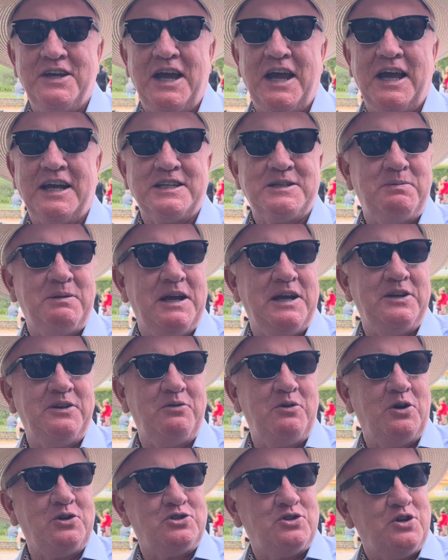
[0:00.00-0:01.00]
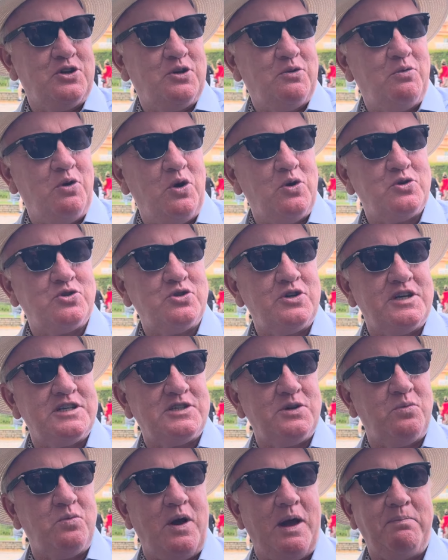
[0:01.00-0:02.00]
Explain the rosary. The rosary
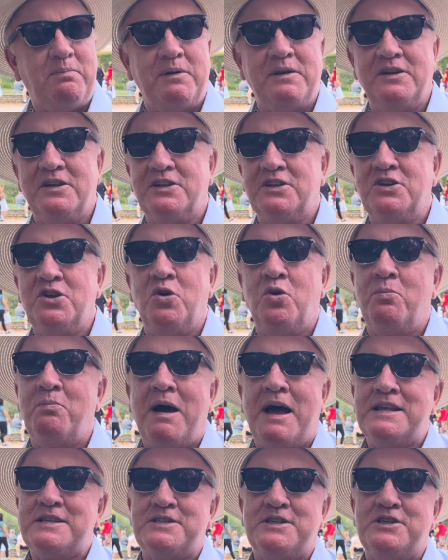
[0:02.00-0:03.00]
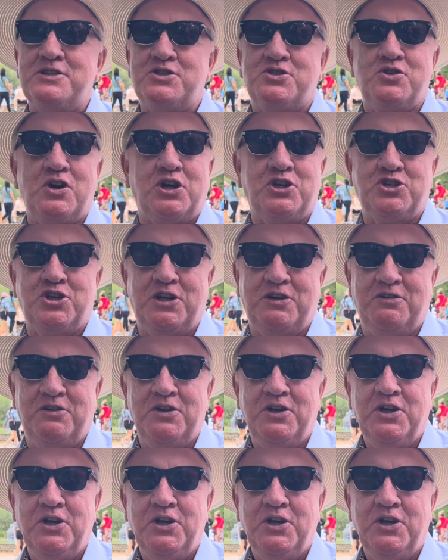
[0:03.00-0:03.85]
is a weapon that no mass destruction,